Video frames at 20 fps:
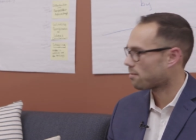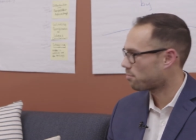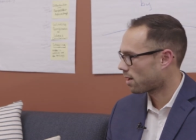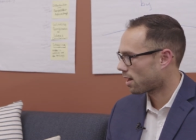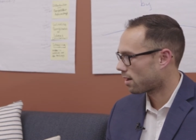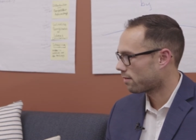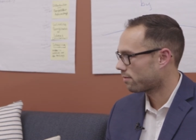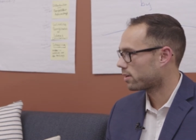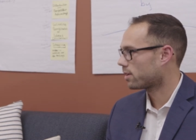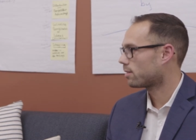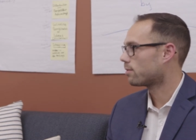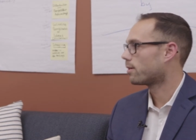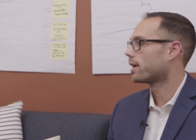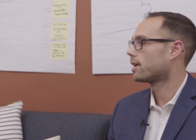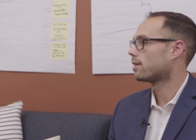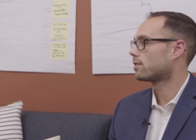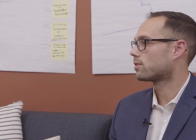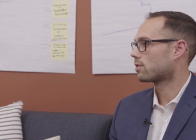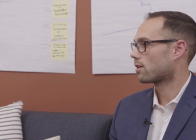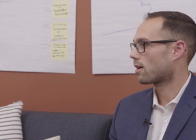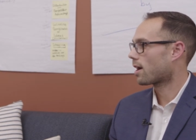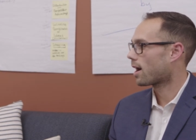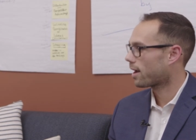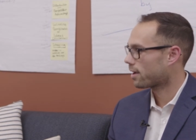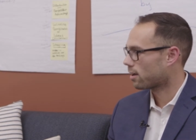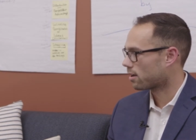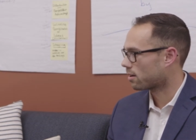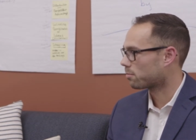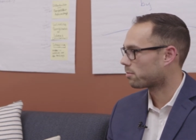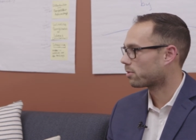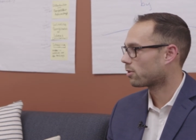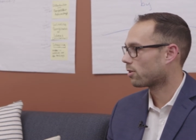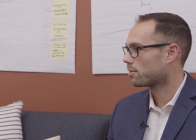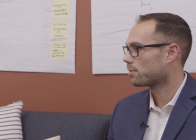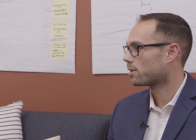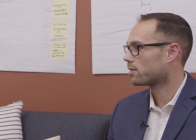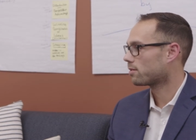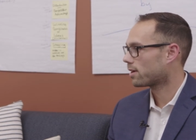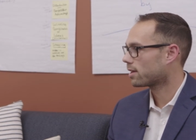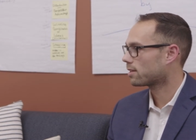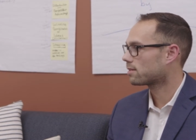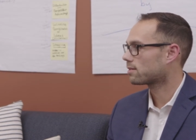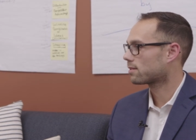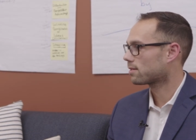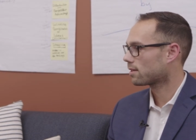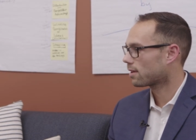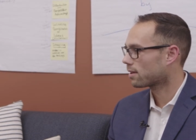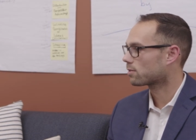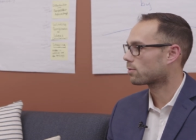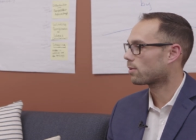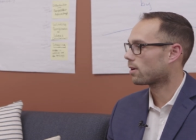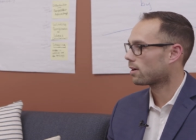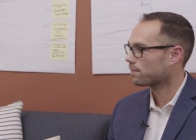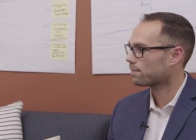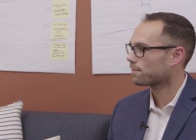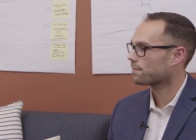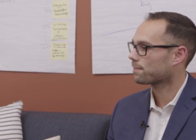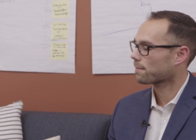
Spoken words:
poverty rates or high unemployment rates as well.